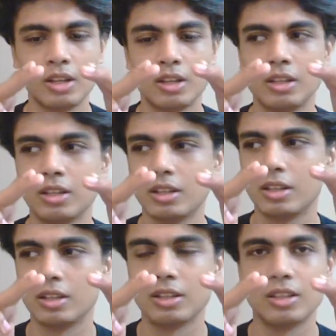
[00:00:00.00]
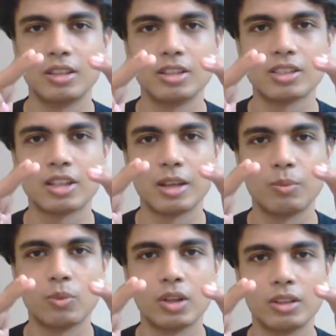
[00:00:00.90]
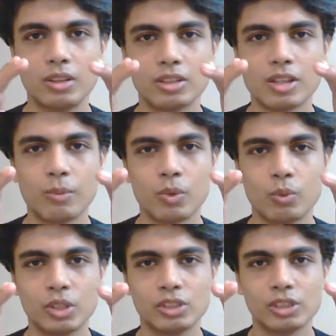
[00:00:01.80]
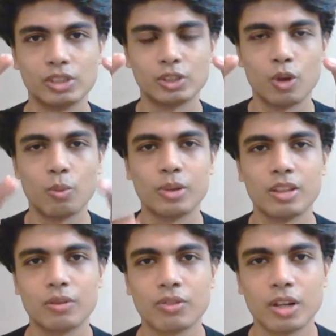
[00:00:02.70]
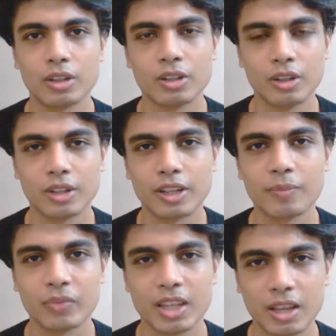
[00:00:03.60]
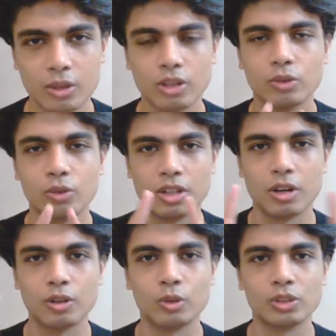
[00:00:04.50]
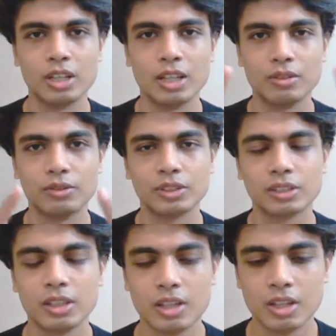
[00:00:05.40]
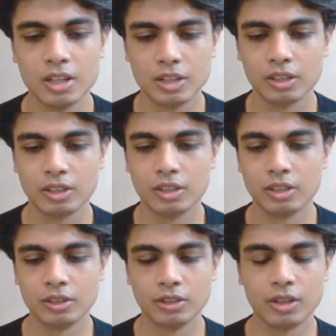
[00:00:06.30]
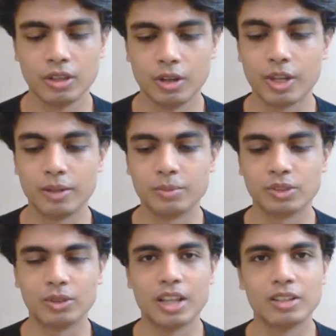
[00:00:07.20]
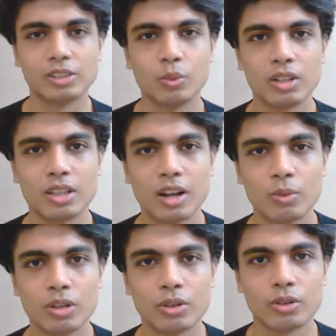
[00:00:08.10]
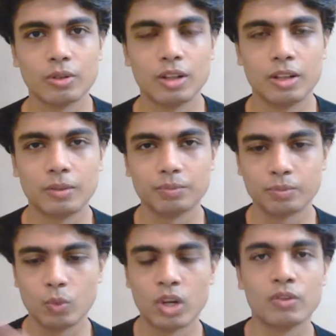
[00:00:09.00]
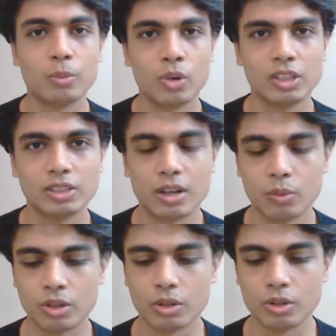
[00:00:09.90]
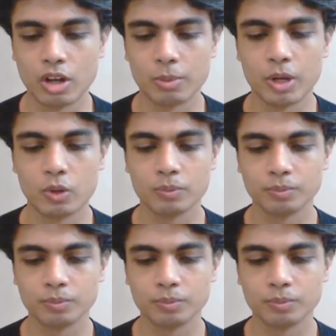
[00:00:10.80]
this type one, which is open at the front, okay? And there are those leaves. Okay, so that is the one that I wanted to, one of the points that I wanted to talk about.